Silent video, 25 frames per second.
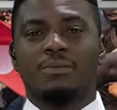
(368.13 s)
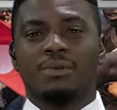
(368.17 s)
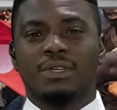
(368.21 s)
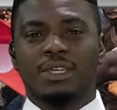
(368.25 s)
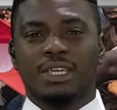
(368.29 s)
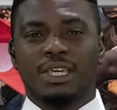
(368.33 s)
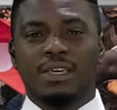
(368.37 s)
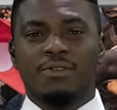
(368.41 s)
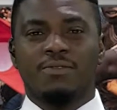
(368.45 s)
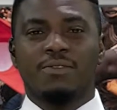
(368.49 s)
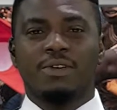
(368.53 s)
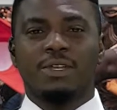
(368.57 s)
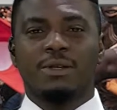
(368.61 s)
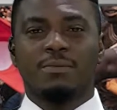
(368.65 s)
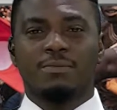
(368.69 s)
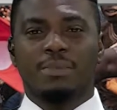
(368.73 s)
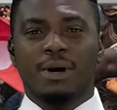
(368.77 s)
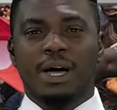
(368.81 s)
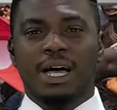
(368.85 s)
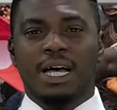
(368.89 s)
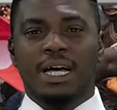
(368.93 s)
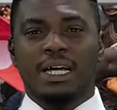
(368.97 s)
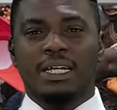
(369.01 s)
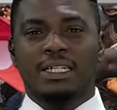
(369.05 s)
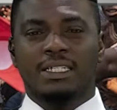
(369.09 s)
given
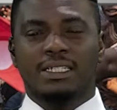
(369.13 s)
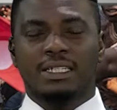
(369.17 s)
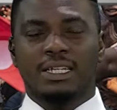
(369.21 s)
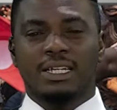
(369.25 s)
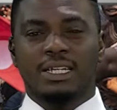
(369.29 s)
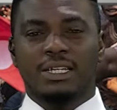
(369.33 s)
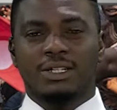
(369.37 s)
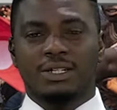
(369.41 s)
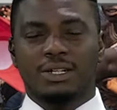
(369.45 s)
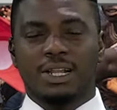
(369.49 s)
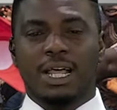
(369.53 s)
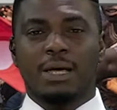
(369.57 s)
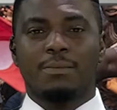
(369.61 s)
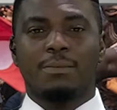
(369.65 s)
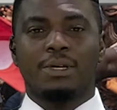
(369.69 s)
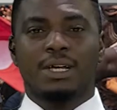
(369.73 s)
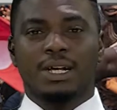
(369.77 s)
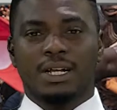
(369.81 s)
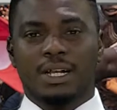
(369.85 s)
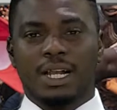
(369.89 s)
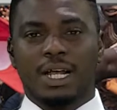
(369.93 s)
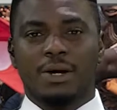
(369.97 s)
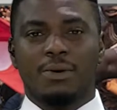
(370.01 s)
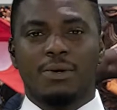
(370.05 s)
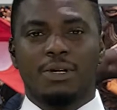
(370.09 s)
by the Islamic
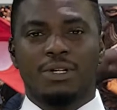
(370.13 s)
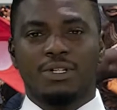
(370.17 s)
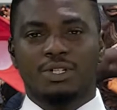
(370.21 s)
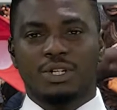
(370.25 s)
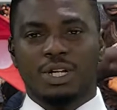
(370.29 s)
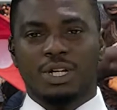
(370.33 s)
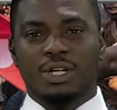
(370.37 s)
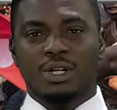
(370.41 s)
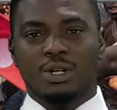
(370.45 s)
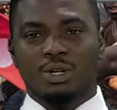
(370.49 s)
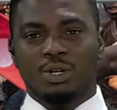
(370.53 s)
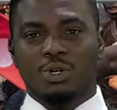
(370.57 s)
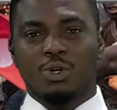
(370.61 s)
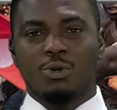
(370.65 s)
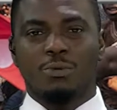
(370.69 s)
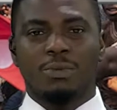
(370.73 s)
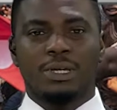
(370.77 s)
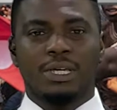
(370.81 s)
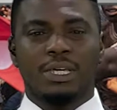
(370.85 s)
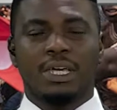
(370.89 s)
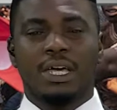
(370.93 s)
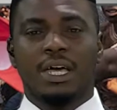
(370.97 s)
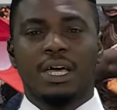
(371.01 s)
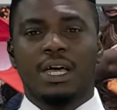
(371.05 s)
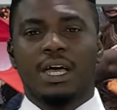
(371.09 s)
cleric Sheikh Gumi.